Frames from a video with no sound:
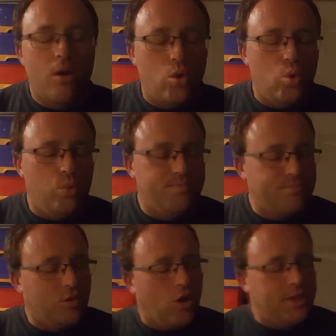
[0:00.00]
Ooh,
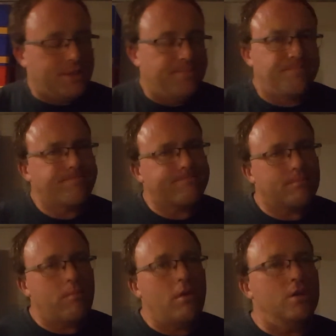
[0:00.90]
nice.
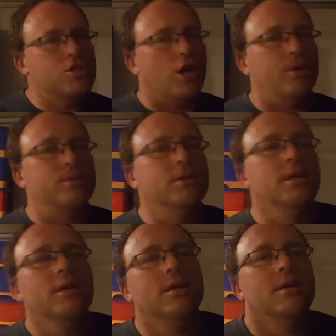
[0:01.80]
So,
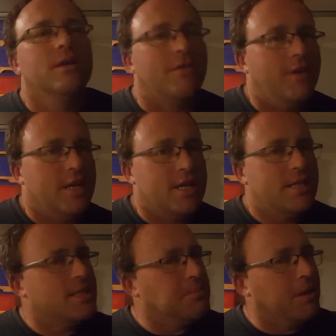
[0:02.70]
kveik
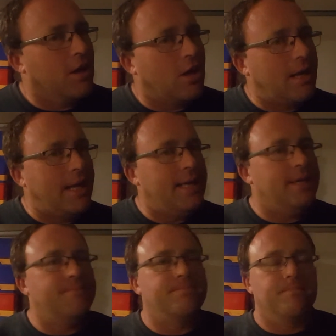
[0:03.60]
yeast has been a lot cleaner,
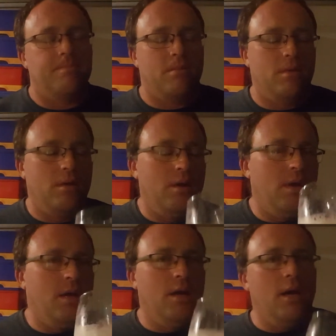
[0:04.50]

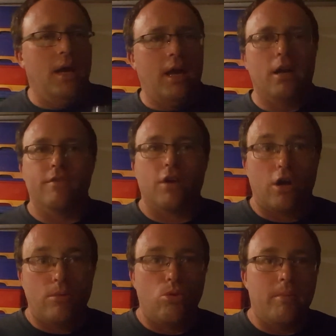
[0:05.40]
and I've got a
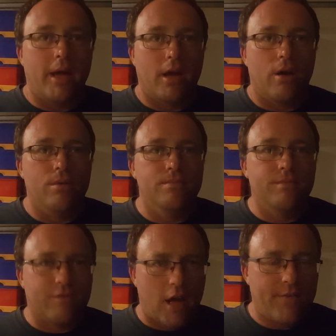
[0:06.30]
lot more mango
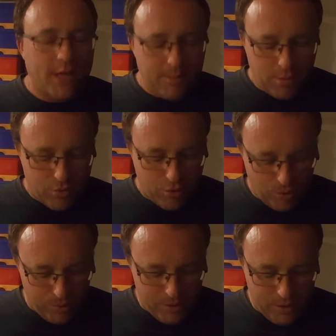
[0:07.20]
flavour coming
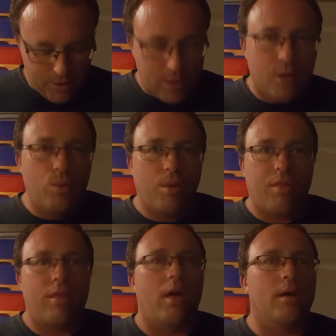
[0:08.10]
through,
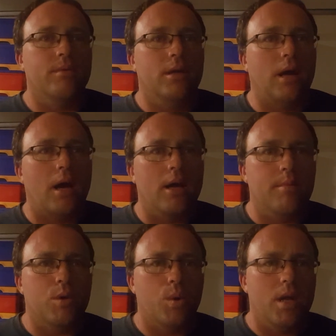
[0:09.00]
with
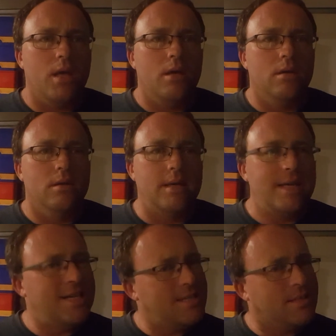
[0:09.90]
M20
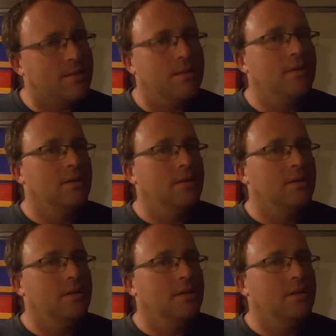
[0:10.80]
yeast.